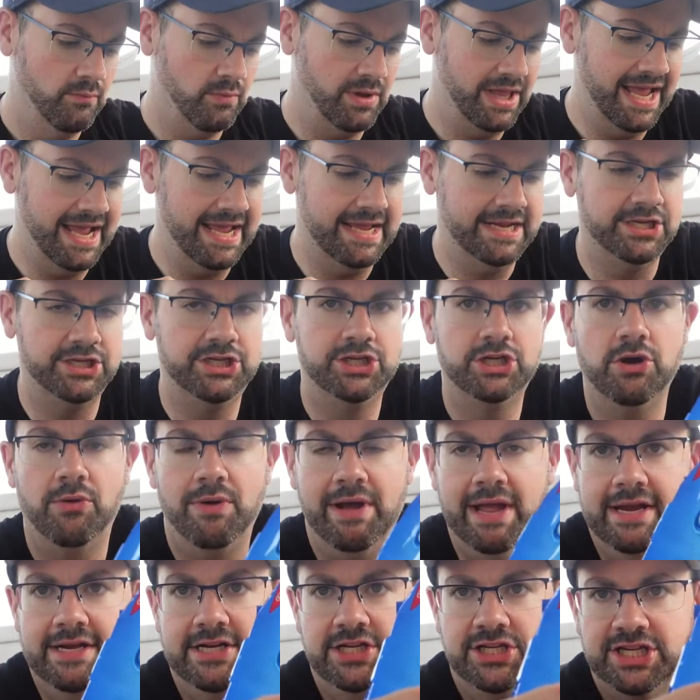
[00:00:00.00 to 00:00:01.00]
Well, hey, go
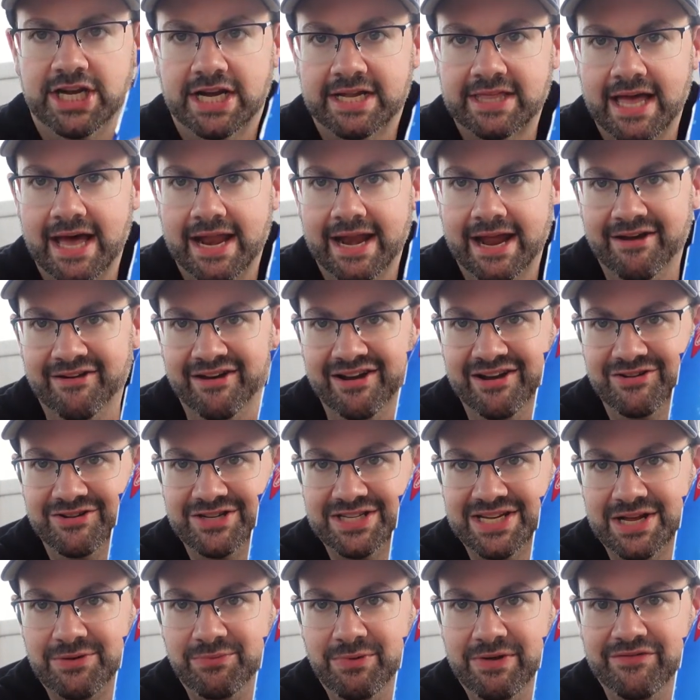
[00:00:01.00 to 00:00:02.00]
ahead and check that out. It
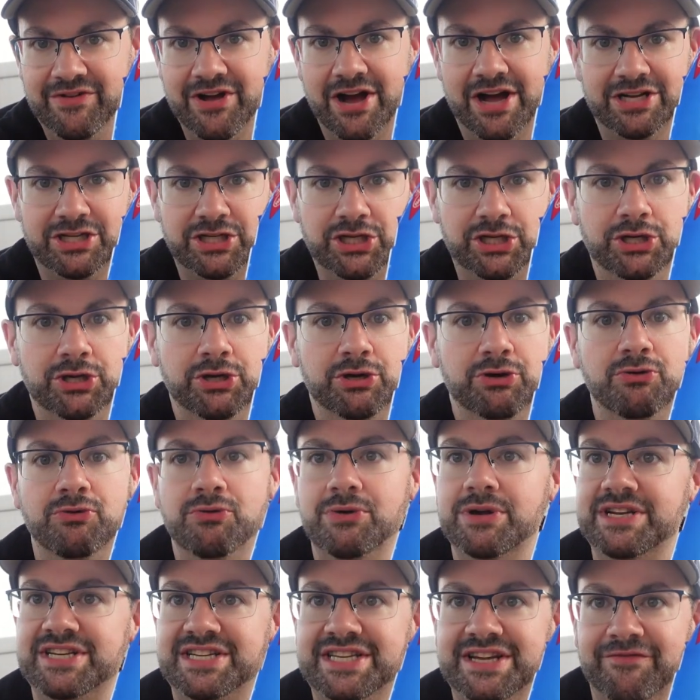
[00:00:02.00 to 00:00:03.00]
looks like we've got
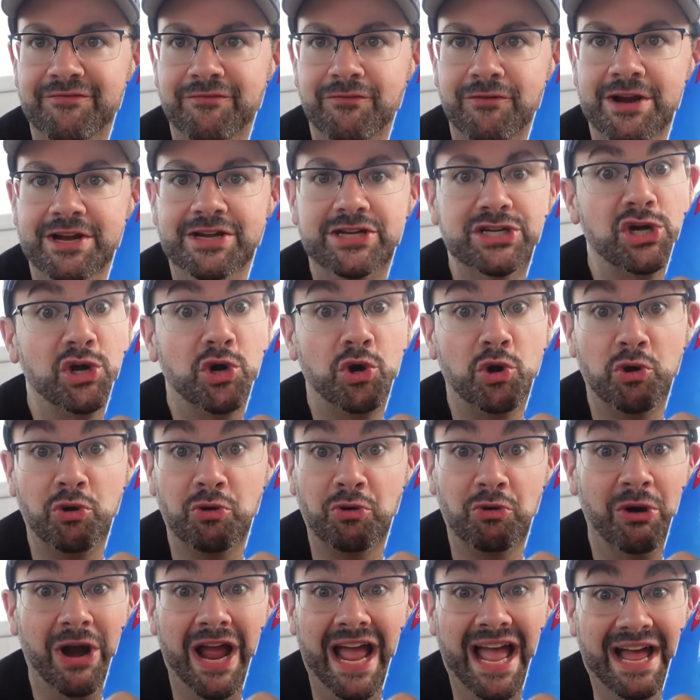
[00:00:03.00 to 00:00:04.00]
two different
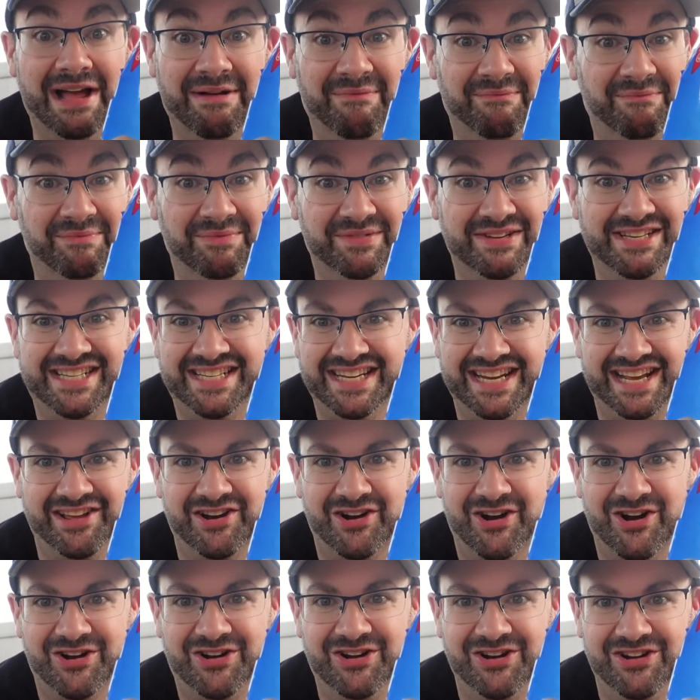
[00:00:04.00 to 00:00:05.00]
cremes
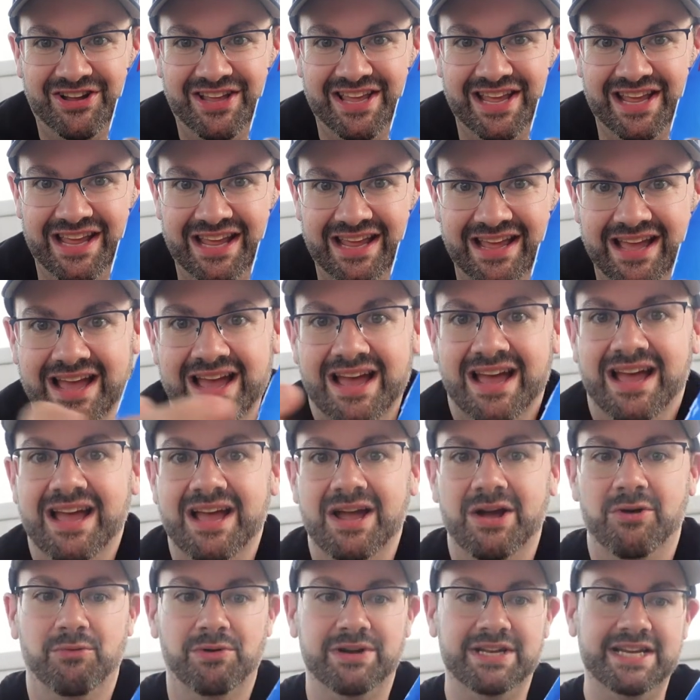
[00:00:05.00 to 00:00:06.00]
in our cookie.
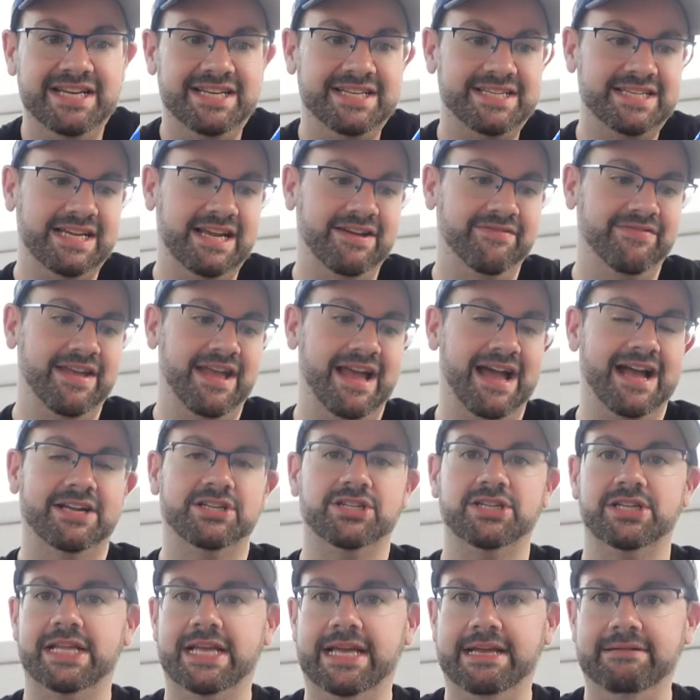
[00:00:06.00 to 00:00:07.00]
We'll need to see if they
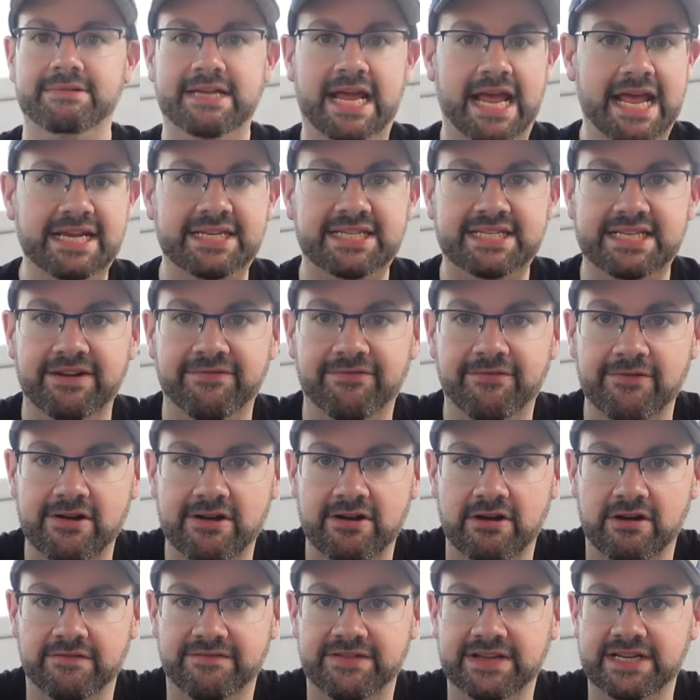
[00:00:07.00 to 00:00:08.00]
actually taste
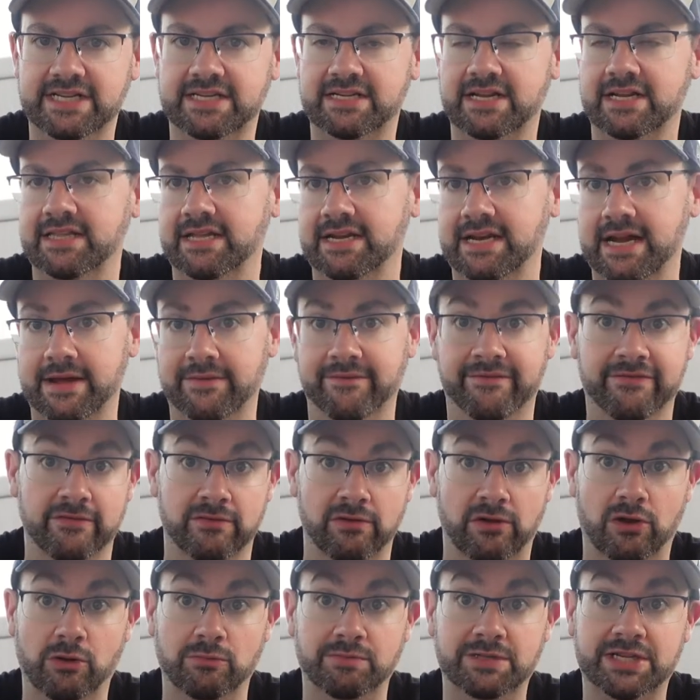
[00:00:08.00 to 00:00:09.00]
different or if this is like the damn
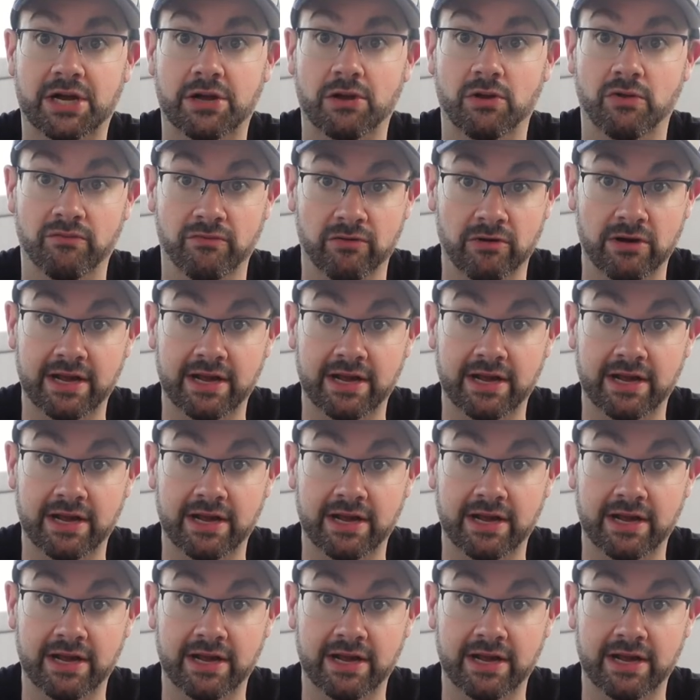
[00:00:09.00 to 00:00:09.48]
Froot Loops all over